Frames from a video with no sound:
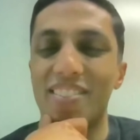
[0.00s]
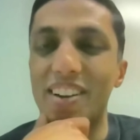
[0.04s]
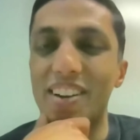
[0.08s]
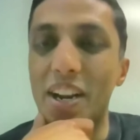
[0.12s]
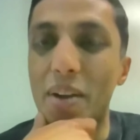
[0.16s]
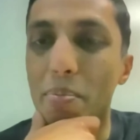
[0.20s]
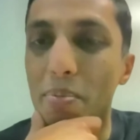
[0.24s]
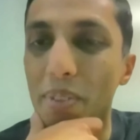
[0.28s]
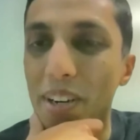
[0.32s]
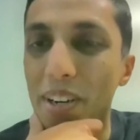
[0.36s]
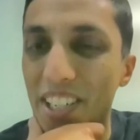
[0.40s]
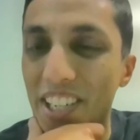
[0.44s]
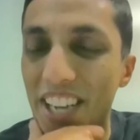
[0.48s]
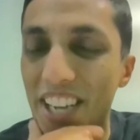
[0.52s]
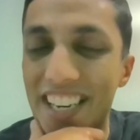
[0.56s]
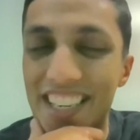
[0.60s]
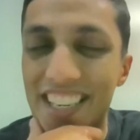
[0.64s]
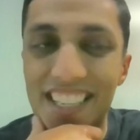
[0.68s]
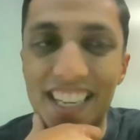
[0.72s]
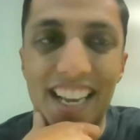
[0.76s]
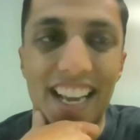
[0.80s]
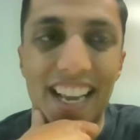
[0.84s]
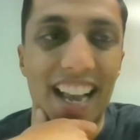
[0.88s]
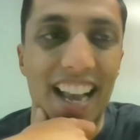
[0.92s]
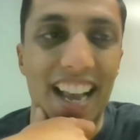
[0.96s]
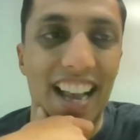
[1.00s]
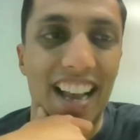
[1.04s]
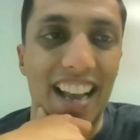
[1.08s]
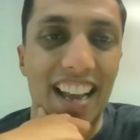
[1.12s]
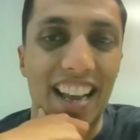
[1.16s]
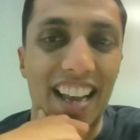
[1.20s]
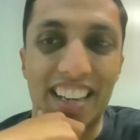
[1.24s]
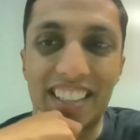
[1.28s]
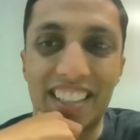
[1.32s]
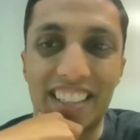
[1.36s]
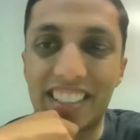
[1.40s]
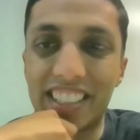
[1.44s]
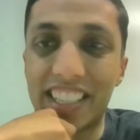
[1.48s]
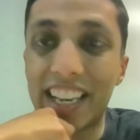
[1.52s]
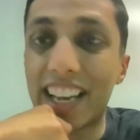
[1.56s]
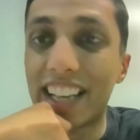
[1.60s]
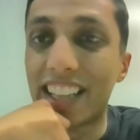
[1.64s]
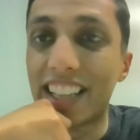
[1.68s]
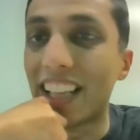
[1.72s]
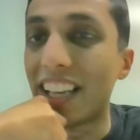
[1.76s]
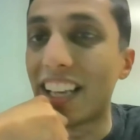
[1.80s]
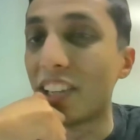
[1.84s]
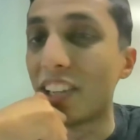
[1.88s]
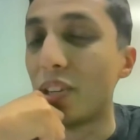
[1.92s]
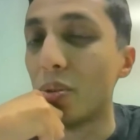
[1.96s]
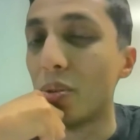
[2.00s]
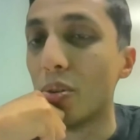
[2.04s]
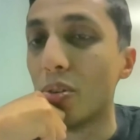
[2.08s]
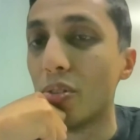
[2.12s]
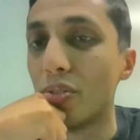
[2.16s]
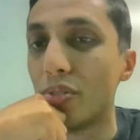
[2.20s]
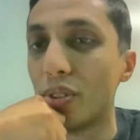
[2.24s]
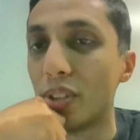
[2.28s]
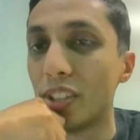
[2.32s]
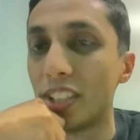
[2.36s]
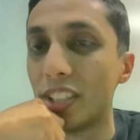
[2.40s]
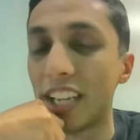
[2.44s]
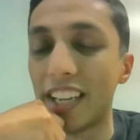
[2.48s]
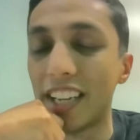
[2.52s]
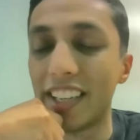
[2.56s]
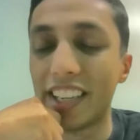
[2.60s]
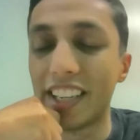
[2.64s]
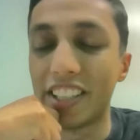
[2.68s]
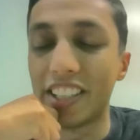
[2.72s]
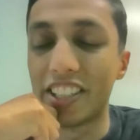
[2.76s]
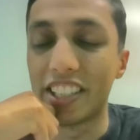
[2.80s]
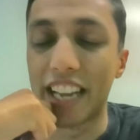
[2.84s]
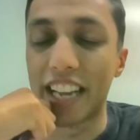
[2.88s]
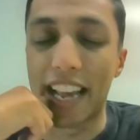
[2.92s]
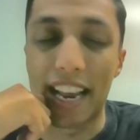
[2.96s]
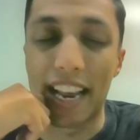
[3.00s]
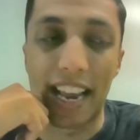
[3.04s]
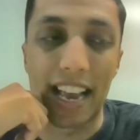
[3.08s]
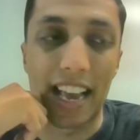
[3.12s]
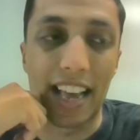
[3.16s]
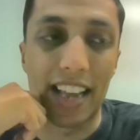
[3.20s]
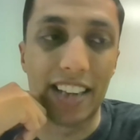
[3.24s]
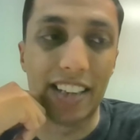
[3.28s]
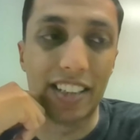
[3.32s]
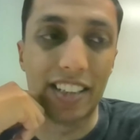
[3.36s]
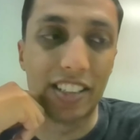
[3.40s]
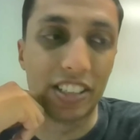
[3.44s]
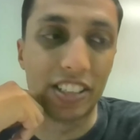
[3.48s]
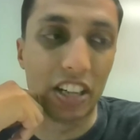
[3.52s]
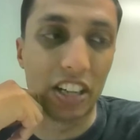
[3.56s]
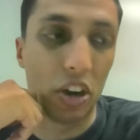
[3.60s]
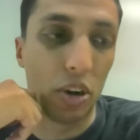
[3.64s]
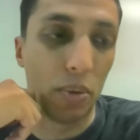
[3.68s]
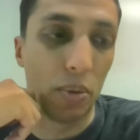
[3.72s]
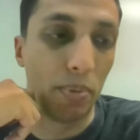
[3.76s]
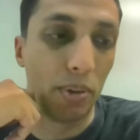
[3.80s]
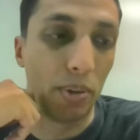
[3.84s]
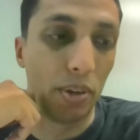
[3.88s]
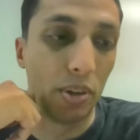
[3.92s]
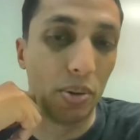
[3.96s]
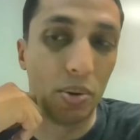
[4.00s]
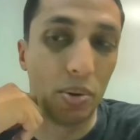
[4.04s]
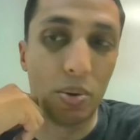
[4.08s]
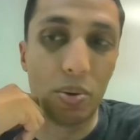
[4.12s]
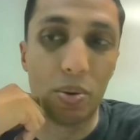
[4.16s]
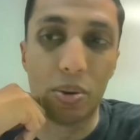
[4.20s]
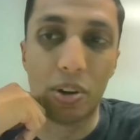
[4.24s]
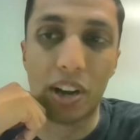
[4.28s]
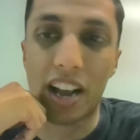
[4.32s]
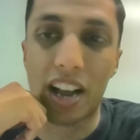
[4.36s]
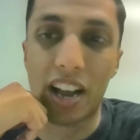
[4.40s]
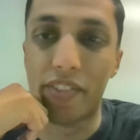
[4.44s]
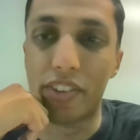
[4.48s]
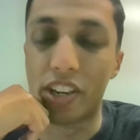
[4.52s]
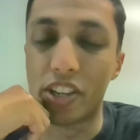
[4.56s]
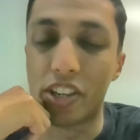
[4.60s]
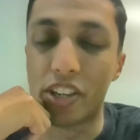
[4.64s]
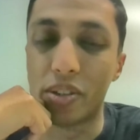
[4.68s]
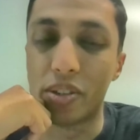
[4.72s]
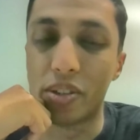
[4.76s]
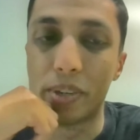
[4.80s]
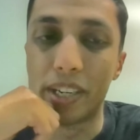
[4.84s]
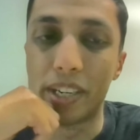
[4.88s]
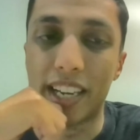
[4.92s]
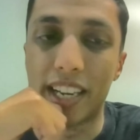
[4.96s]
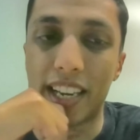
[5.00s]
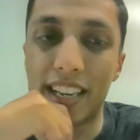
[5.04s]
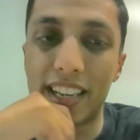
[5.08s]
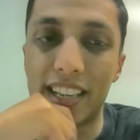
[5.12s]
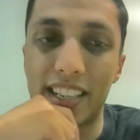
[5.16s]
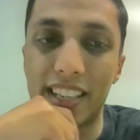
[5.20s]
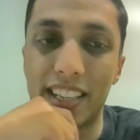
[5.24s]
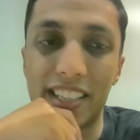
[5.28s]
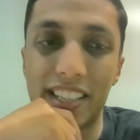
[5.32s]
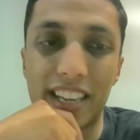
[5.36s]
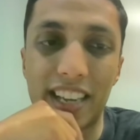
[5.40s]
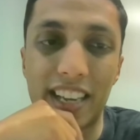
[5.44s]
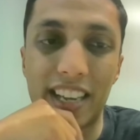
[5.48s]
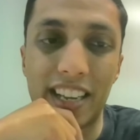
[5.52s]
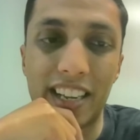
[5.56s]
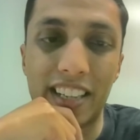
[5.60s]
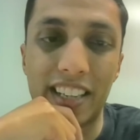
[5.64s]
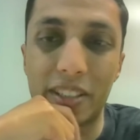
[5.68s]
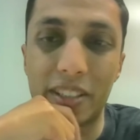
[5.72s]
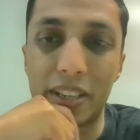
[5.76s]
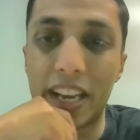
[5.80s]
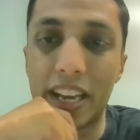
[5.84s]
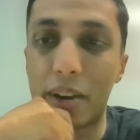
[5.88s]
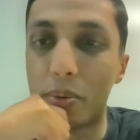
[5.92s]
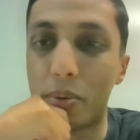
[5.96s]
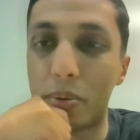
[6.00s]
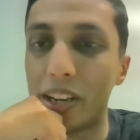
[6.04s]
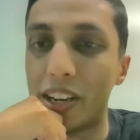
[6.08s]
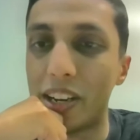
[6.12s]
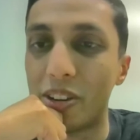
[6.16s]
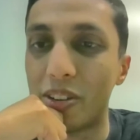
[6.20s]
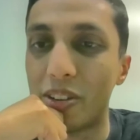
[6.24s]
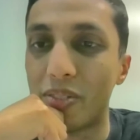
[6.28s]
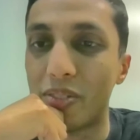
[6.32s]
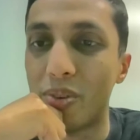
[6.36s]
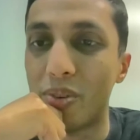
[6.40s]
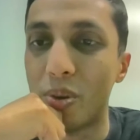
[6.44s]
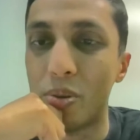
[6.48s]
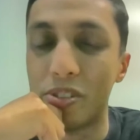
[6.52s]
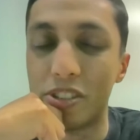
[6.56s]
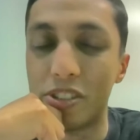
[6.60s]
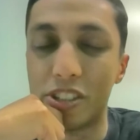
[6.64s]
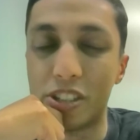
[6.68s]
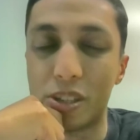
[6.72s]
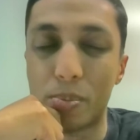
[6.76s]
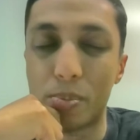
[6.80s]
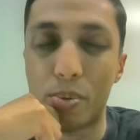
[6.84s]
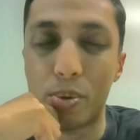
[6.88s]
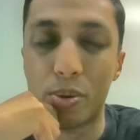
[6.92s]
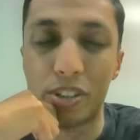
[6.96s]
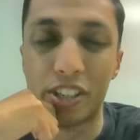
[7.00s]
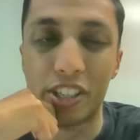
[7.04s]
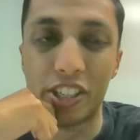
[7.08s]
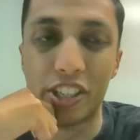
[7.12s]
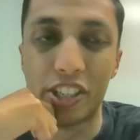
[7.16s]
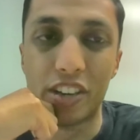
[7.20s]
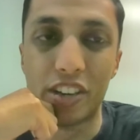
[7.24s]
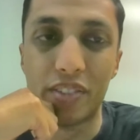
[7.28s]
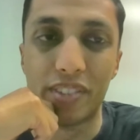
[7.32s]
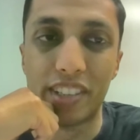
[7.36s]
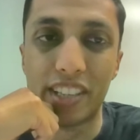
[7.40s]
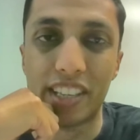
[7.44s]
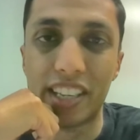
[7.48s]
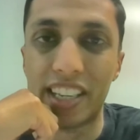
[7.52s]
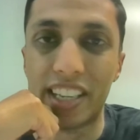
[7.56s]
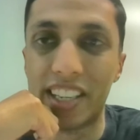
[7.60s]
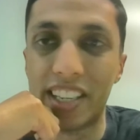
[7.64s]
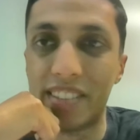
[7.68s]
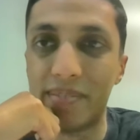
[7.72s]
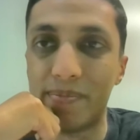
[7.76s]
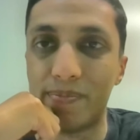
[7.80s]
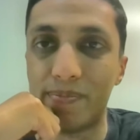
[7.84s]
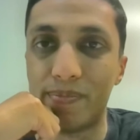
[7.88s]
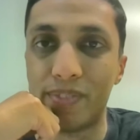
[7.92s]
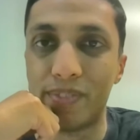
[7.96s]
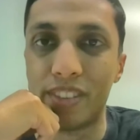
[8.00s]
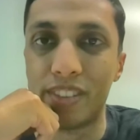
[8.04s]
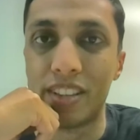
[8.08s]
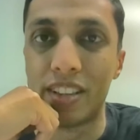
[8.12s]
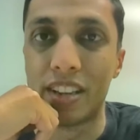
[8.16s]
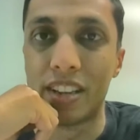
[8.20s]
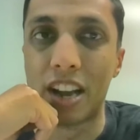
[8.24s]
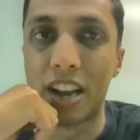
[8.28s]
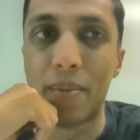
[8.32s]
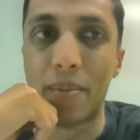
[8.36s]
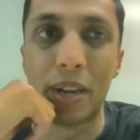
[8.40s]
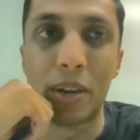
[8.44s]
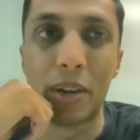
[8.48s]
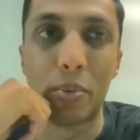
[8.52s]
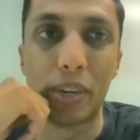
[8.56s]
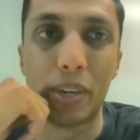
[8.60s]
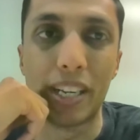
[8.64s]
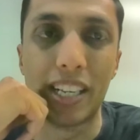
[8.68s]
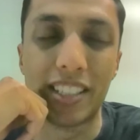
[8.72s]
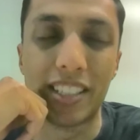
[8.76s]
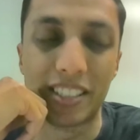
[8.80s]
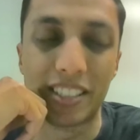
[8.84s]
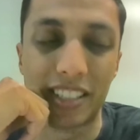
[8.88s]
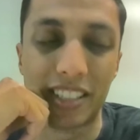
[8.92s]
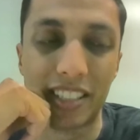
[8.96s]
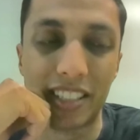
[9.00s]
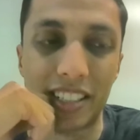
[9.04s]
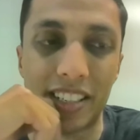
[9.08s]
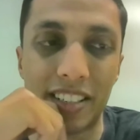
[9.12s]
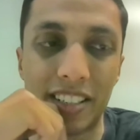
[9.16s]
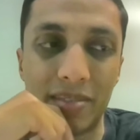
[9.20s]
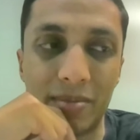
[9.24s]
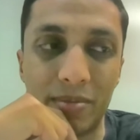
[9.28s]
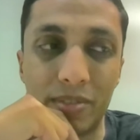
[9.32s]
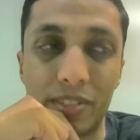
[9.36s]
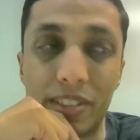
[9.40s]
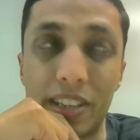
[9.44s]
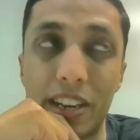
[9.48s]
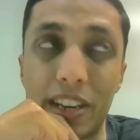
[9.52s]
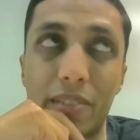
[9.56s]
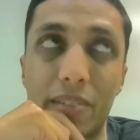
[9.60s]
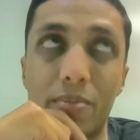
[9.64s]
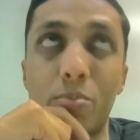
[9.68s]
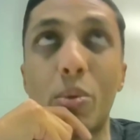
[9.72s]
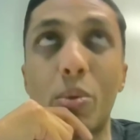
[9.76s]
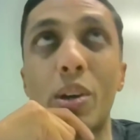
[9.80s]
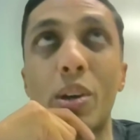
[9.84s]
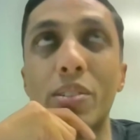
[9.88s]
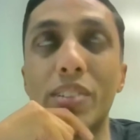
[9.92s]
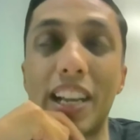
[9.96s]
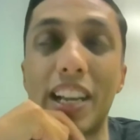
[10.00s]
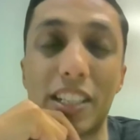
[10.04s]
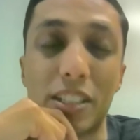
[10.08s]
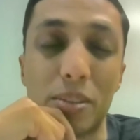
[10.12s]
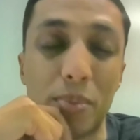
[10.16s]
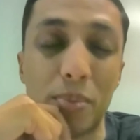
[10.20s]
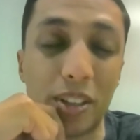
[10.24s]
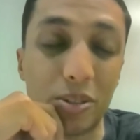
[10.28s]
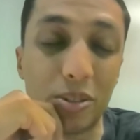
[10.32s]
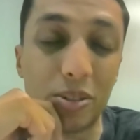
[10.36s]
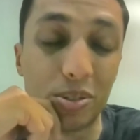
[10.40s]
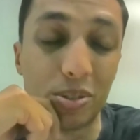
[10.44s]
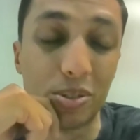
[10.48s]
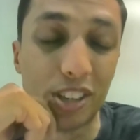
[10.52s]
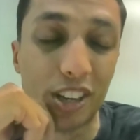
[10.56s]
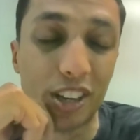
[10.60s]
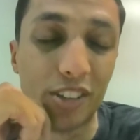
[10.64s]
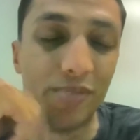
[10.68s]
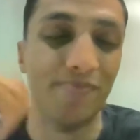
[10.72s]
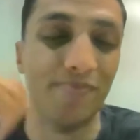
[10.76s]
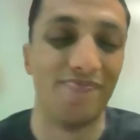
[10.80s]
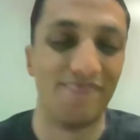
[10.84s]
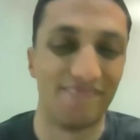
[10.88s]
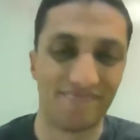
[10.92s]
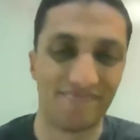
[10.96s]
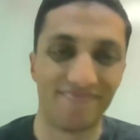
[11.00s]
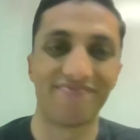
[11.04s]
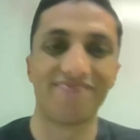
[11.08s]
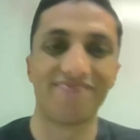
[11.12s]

We appreciate it. And yeah, thank you all for attending today and hope you all have a good weekend. And yeah, we look forward to supporting you over the coming weeks and, well, next month or so.